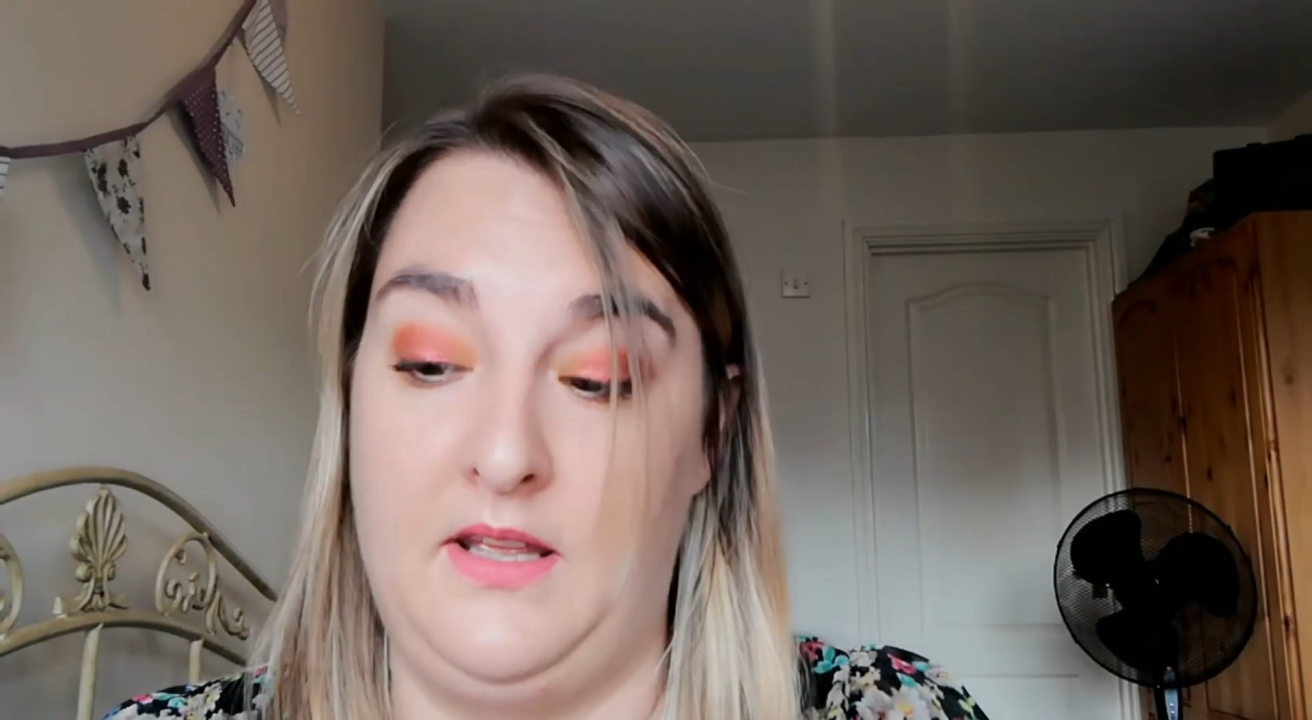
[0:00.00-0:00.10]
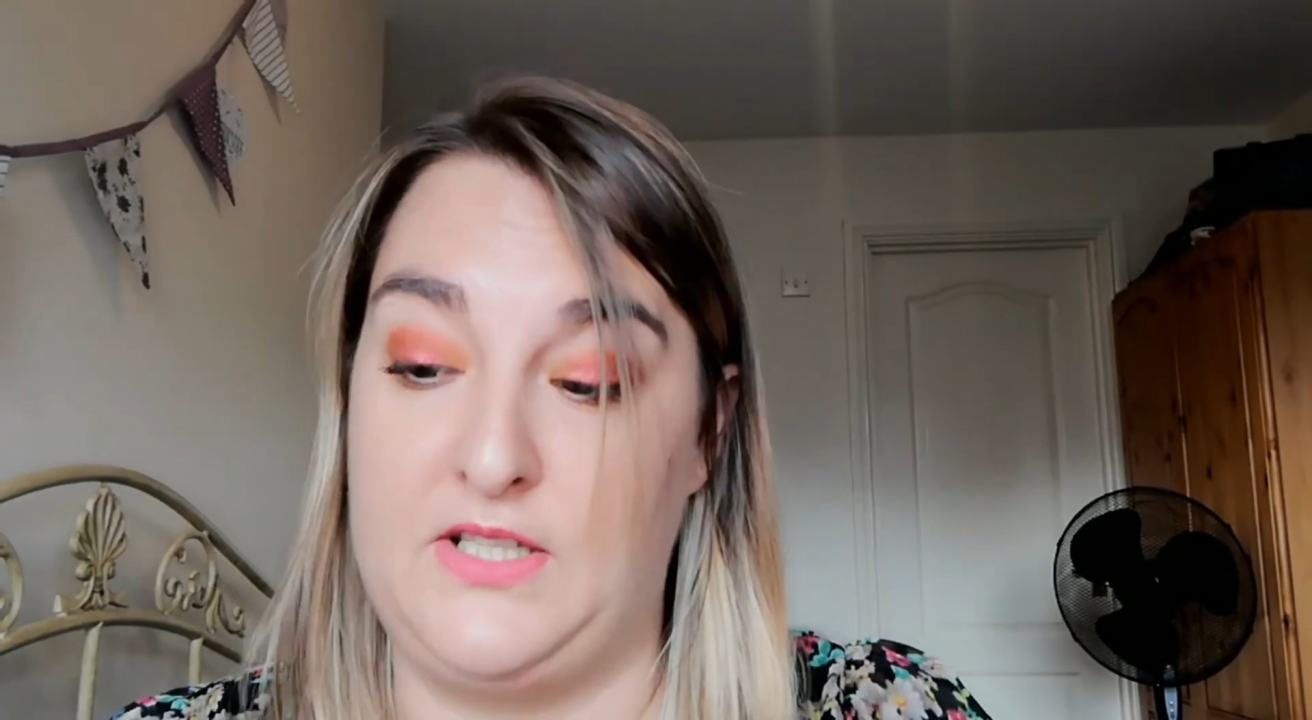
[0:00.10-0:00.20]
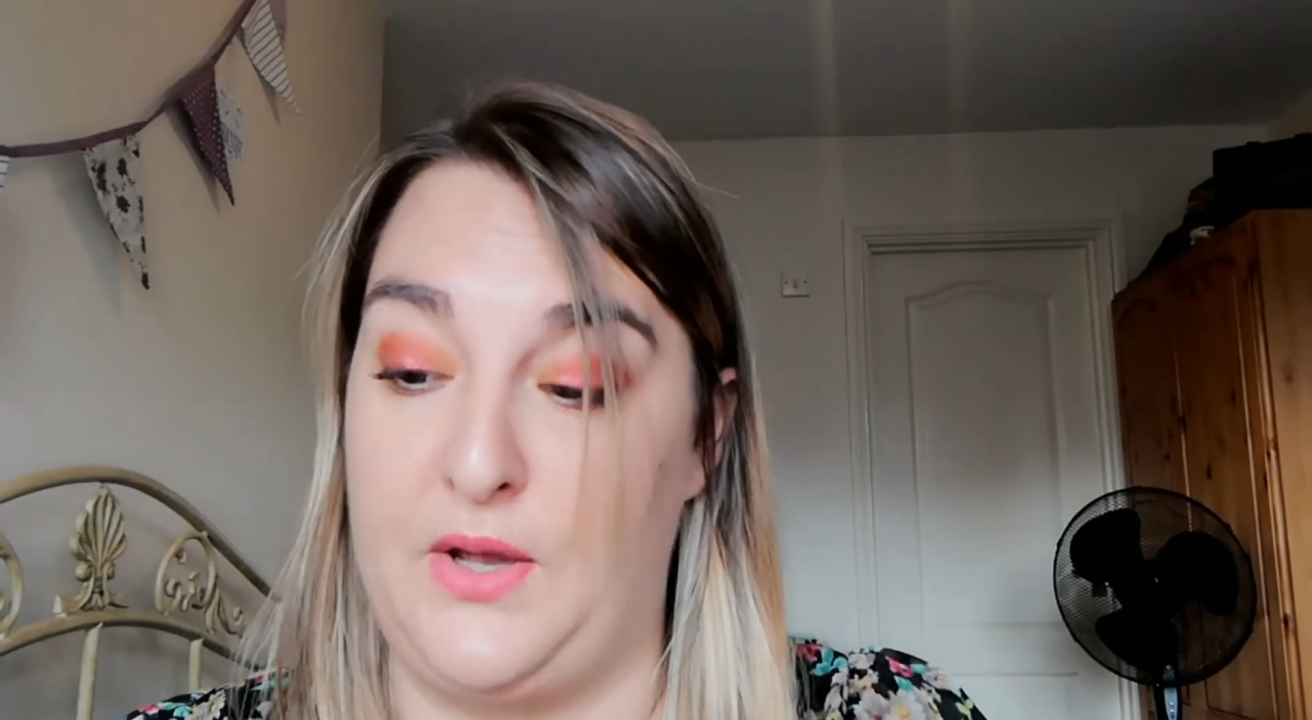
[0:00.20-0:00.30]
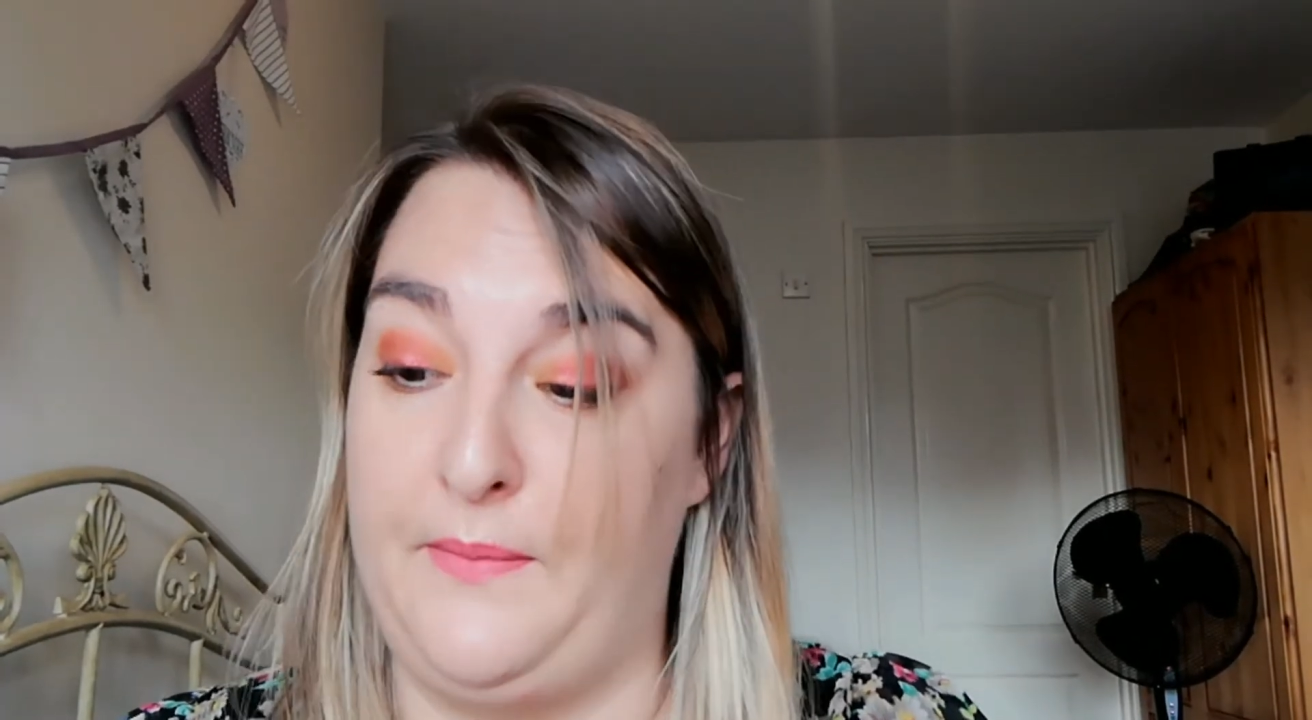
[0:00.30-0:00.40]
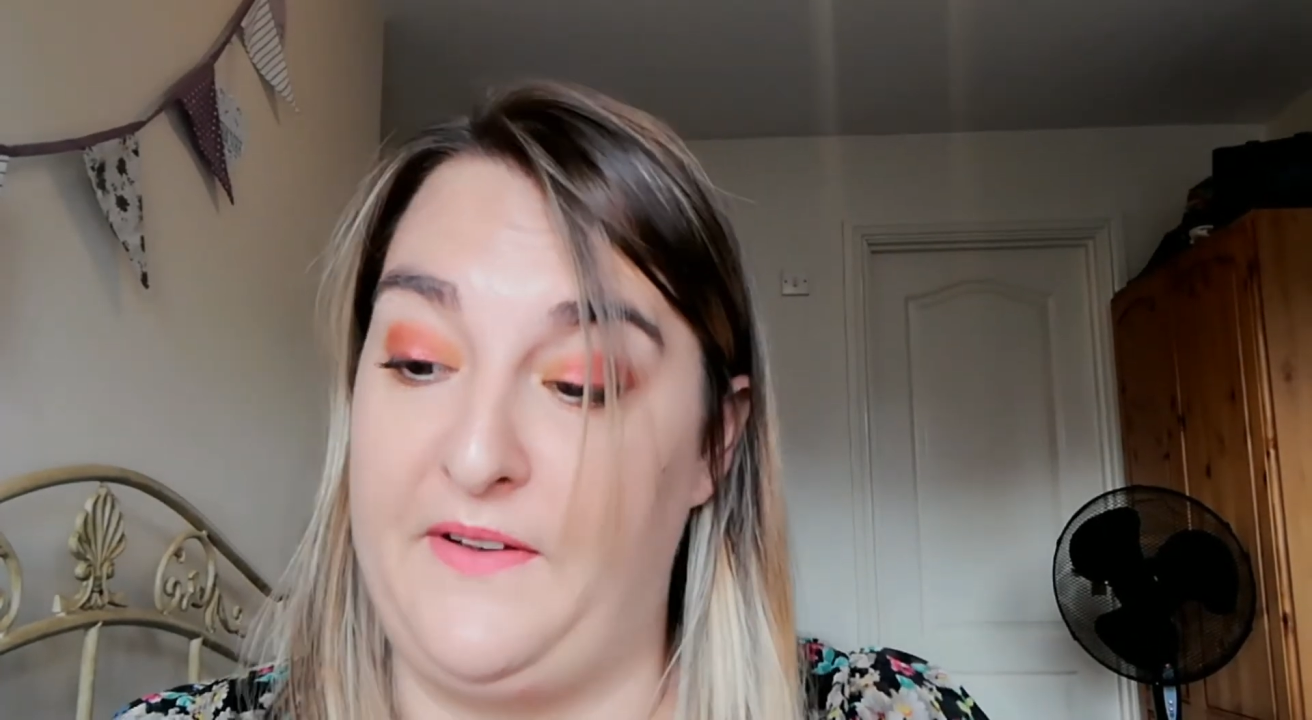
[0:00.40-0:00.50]

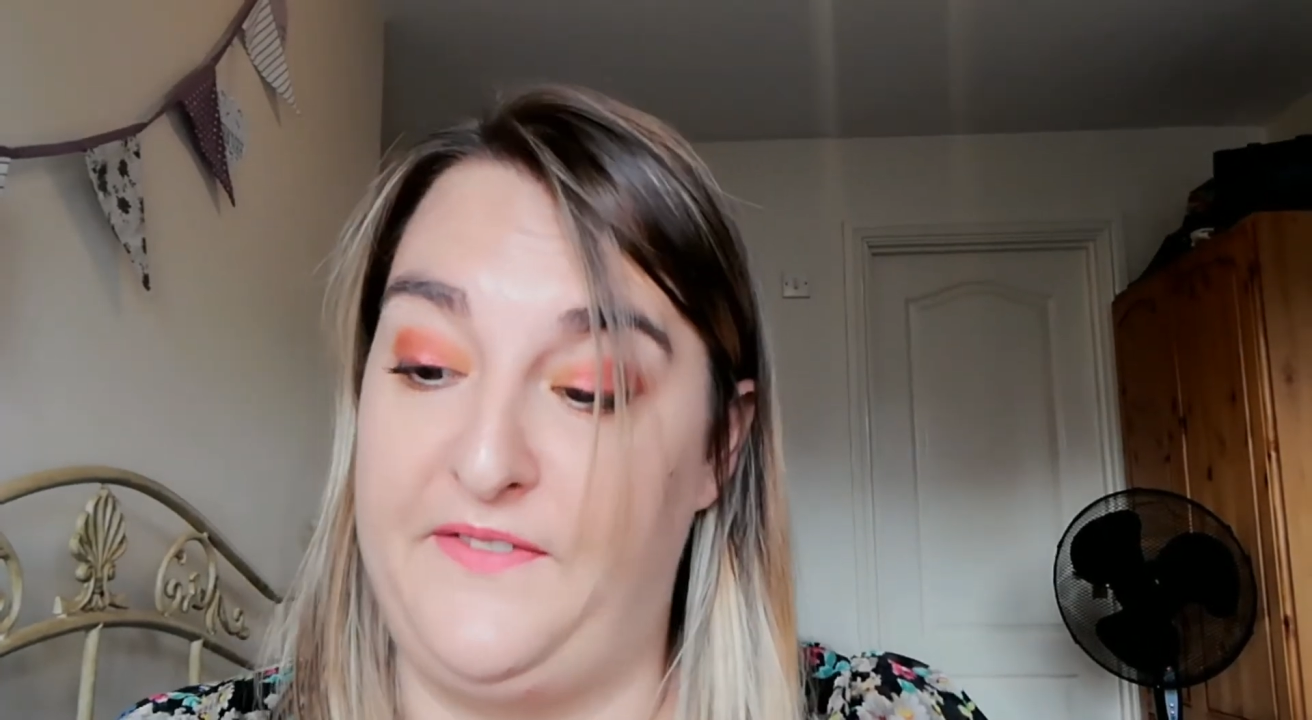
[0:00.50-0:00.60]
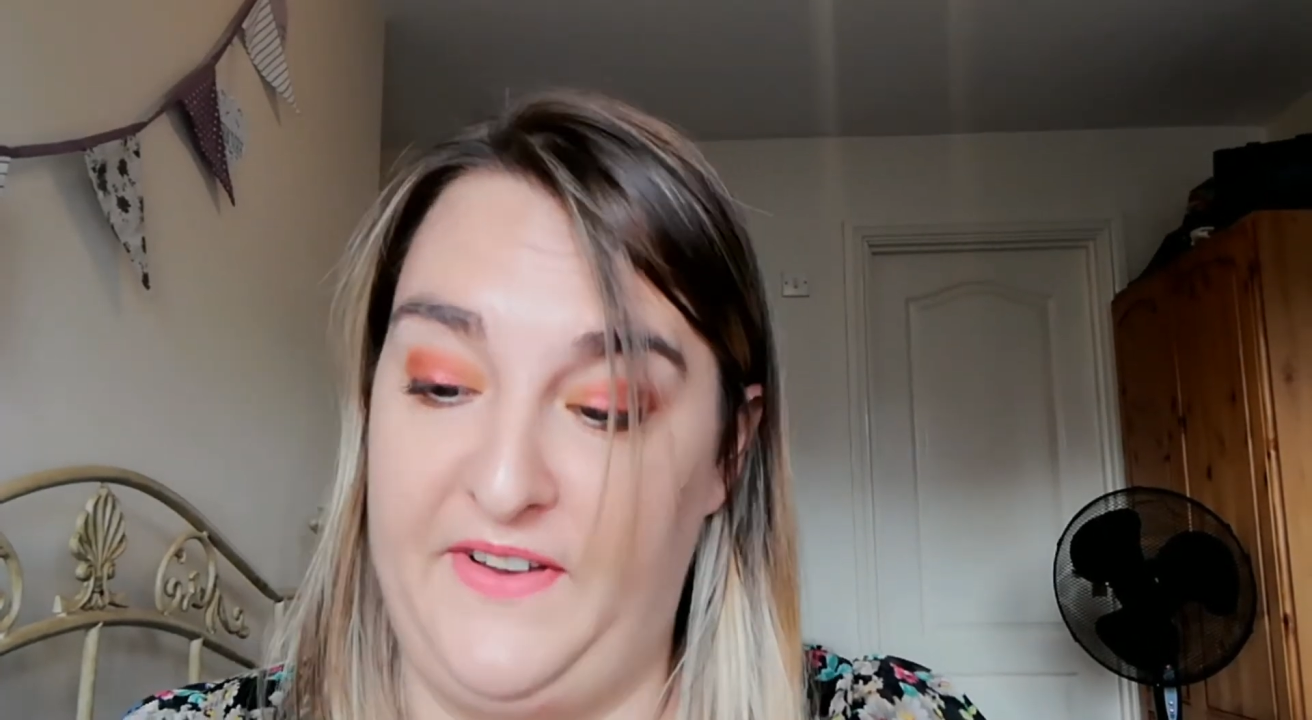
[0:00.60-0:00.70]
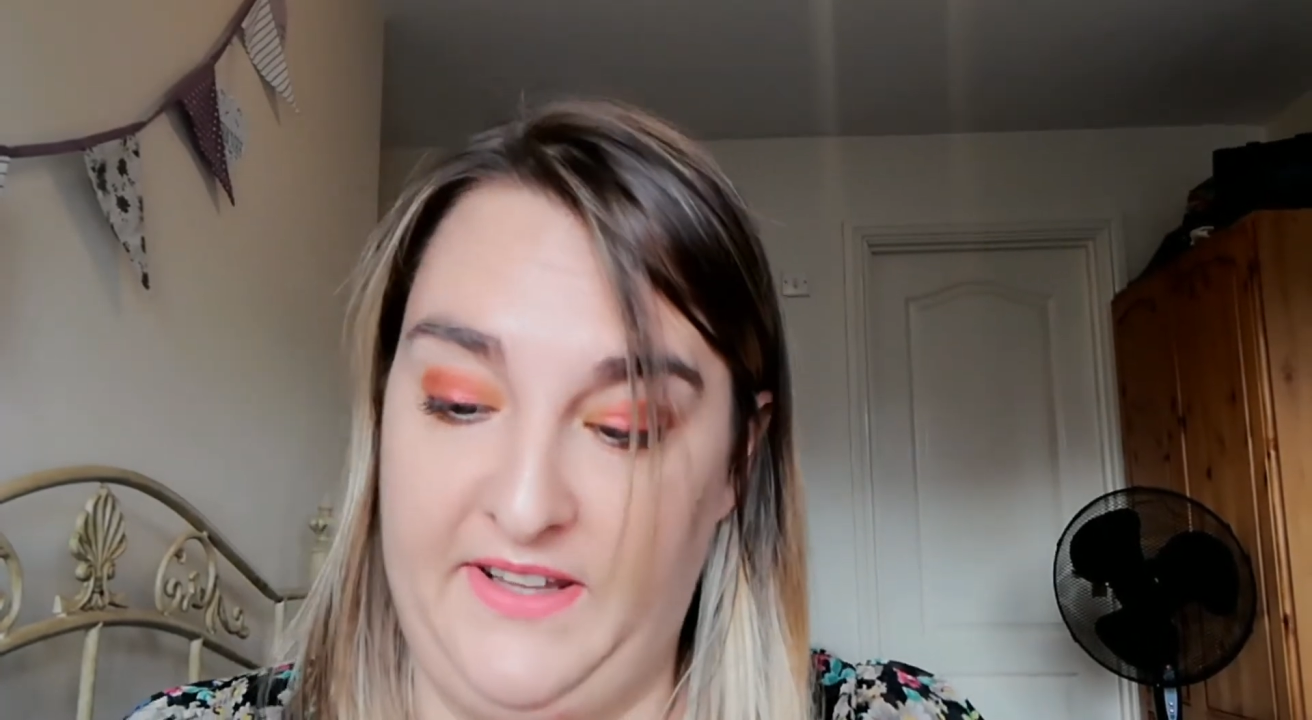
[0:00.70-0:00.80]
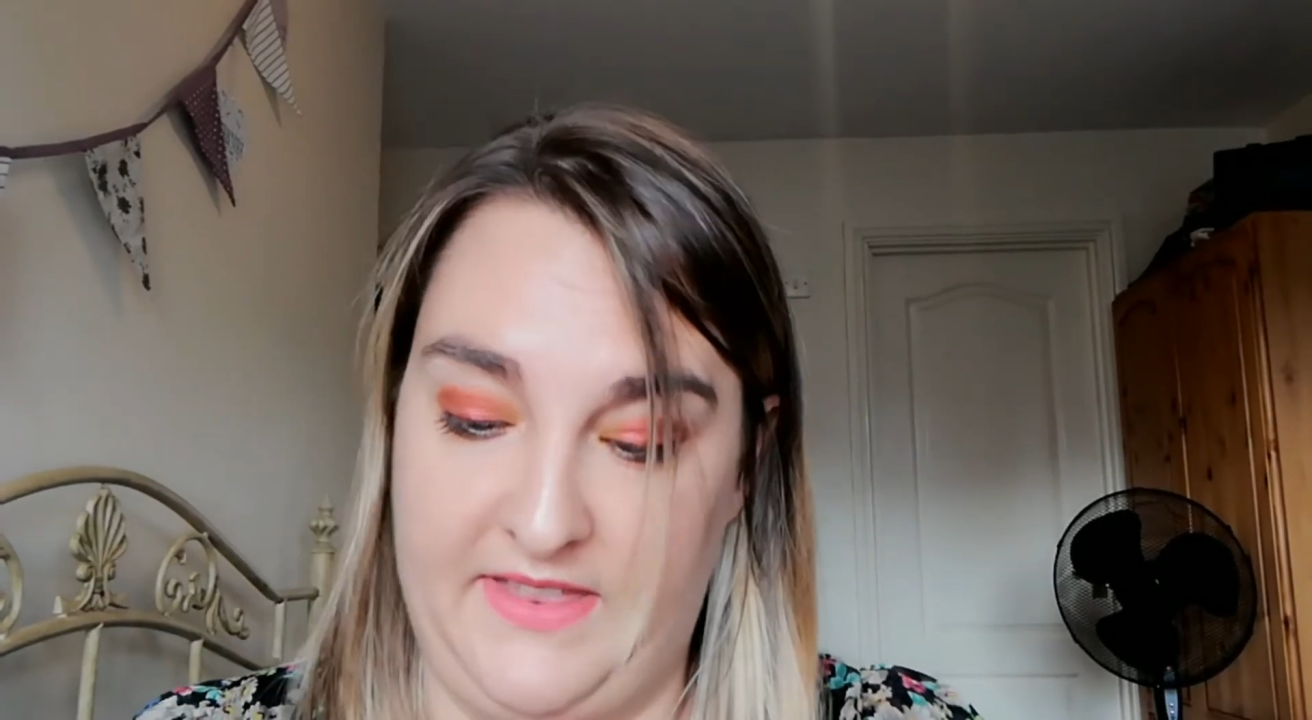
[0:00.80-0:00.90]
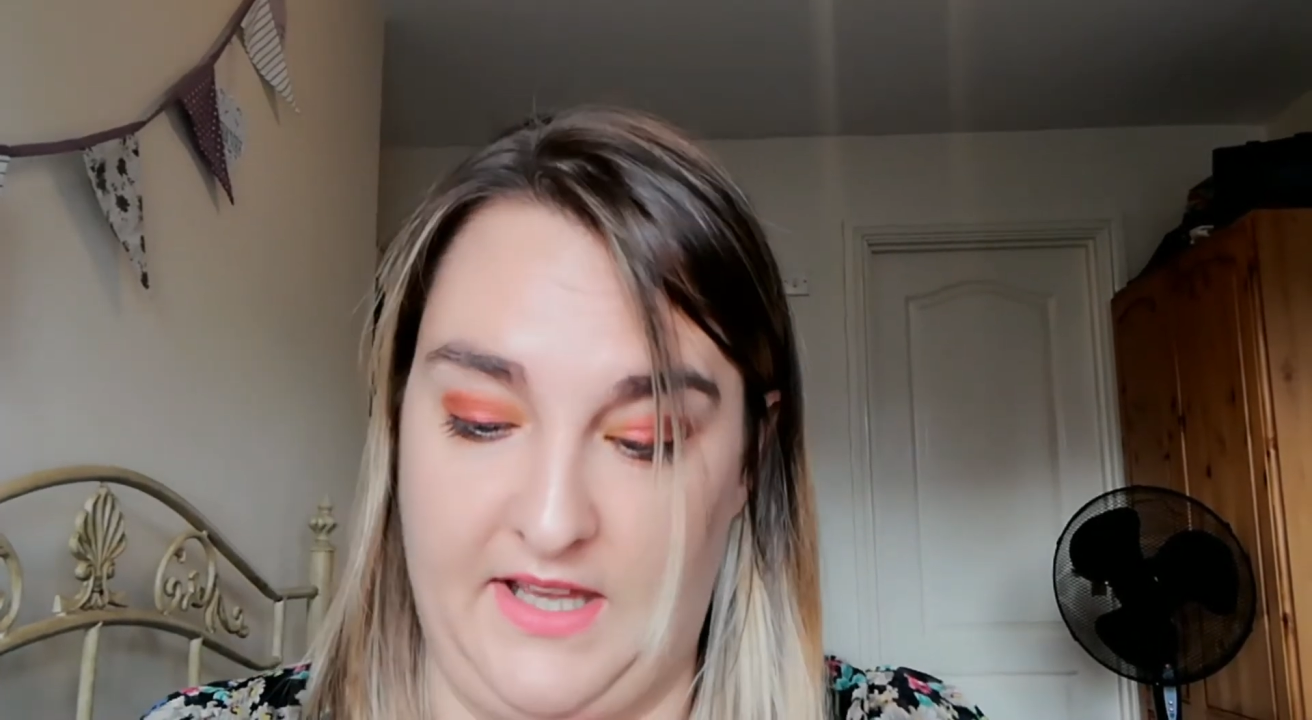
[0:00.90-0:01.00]
So my fifth